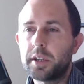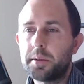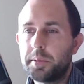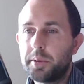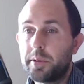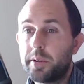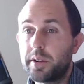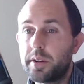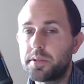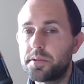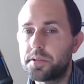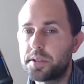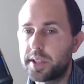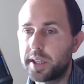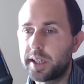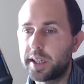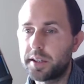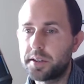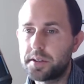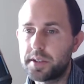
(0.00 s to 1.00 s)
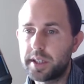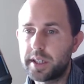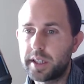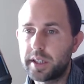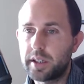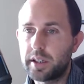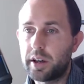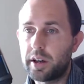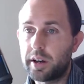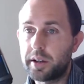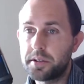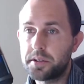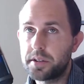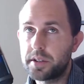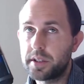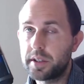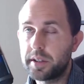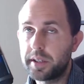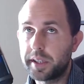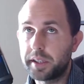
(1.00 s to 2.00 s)
to be one of those things that
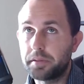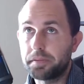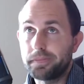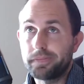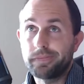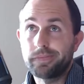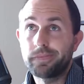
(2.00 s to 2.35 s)
honestly, like,